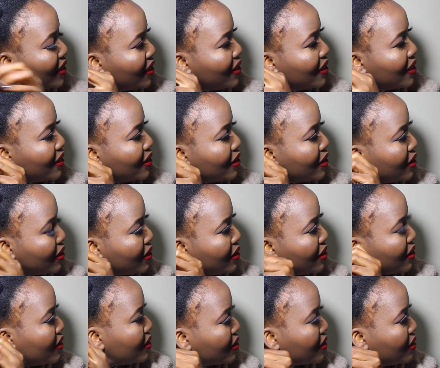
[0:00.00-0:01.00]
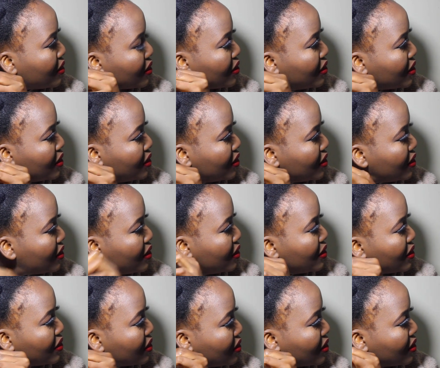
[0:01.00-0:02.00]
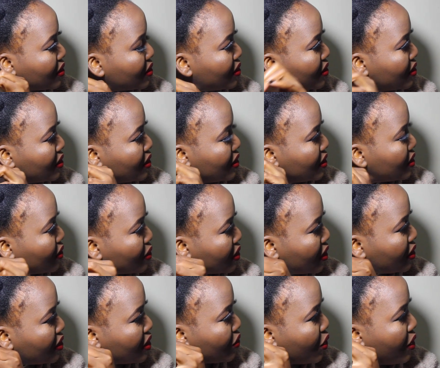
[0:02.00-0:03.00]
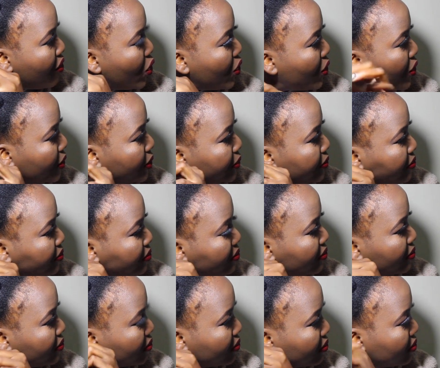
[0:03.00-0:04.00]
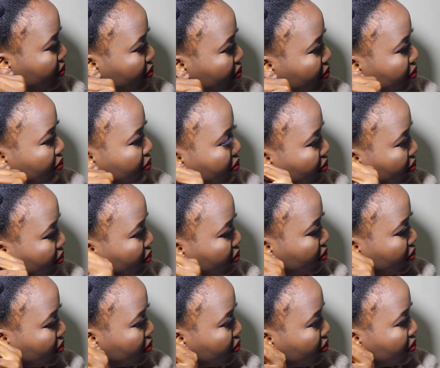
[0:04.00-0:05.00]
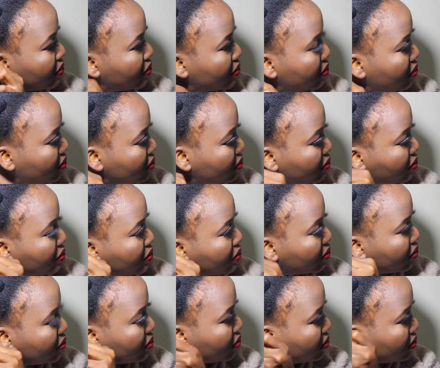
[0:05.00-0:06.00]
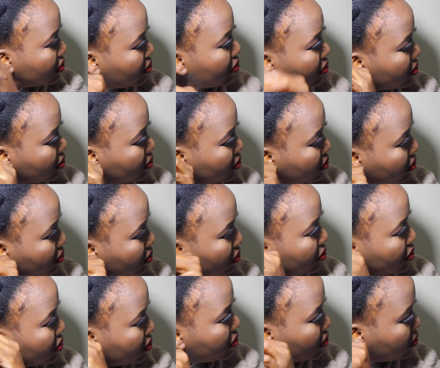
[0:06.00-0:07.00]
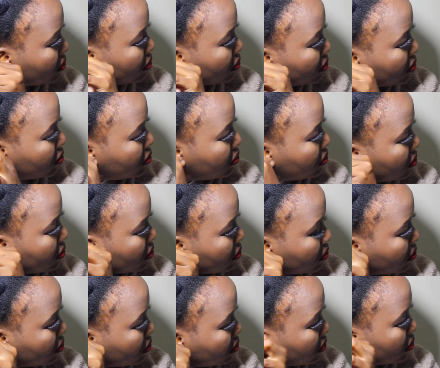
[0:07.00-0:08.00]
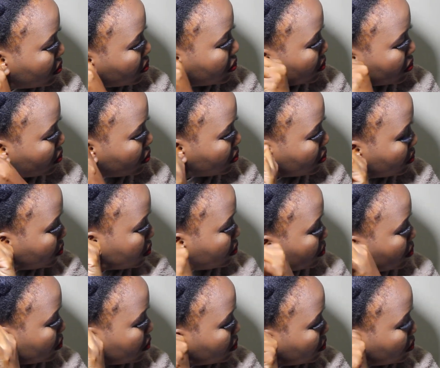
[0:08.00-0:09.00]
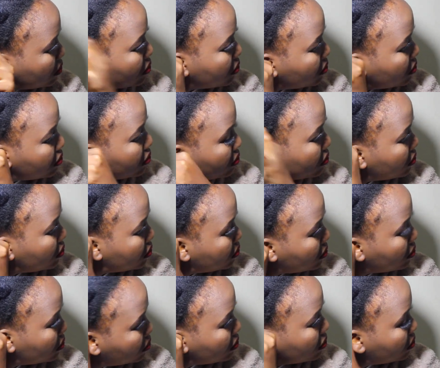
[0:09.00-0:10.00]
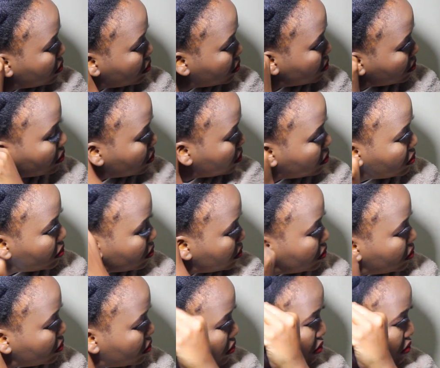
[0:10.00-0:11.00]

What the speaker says: you know, I noticed this grows over this winter, these few winter months that we've had. I've grown quite a bit, so I'm happy with that. So